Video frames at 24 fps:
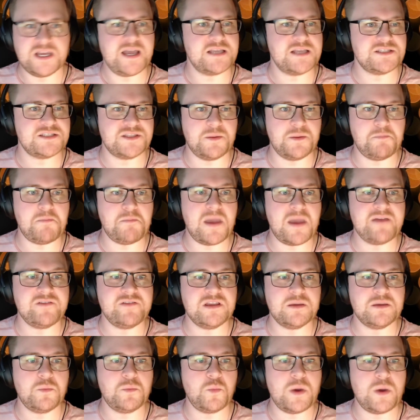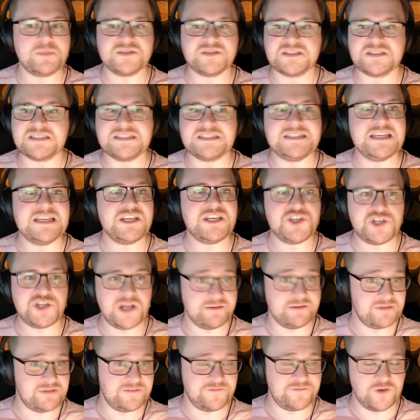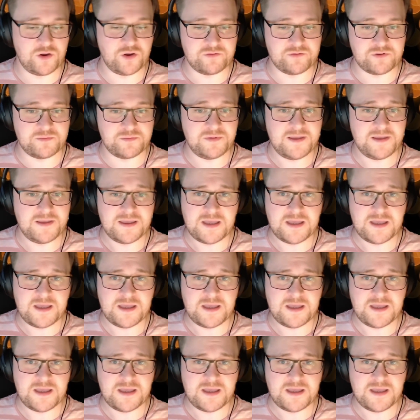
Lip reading: as the Merriam-Webster's Dictionary forum,